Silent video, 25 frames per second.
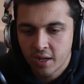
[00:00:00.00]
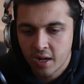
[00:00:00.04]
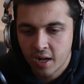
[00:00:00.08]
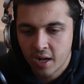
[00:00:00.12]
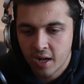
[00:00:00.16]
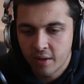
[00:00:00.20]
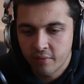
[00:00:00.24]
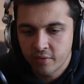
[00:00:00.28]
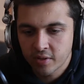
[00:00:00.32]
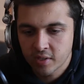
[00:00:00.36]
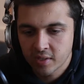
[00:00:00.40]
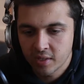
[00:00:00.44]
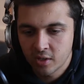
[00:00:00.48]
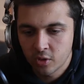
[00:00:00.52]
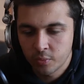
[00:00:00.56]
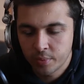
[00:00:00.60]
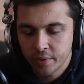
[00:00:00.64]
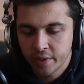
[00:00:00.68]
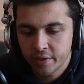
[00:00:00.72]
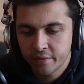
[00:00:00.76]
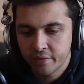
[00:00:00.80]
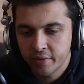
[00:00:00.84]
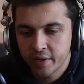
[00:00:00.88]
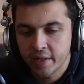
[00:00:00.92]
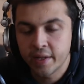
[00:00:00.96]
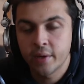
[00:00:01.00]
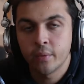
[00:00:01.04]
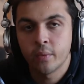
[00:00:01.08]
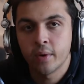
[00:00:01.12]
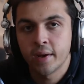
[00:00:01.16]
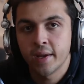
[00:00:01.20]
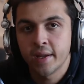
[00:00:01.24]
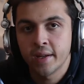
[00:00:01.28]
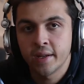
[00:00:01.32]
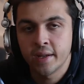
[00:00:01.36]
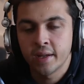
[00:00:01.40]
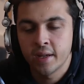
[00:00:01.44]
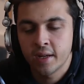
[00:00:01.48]
there's a little bit of
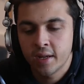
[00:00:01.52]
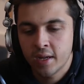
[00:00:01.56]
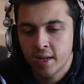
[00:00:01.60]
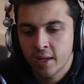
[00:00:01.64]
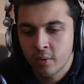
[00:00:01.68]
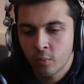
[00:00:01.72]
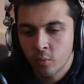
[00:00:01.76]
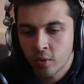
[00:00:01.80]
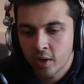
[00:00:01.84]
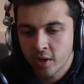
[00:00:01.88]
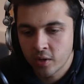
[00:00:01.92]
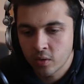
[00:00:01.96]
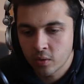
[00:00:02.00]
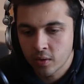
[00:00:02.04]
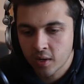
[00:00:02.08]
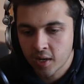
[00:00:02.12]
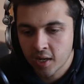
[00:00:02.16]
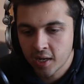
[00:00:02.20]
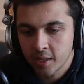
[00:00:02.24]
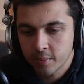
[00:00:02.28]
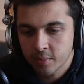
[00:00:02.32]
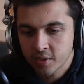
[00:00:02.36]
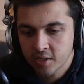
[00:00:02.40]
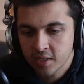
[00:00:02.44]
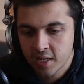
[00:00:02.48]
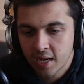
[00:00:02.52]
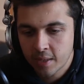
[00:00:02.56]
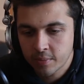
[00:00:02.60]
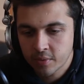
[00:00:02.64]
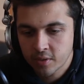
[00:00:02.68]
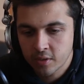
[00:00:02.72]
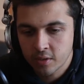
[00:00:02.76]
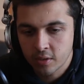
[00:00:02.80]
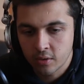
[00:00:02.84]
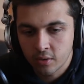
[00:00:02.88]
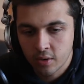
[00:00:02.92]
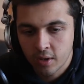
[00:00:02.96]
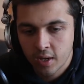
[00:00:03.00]
leeway in where your clip snaps
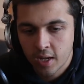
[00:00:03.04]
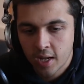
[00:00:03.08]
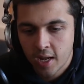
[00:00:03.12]
to.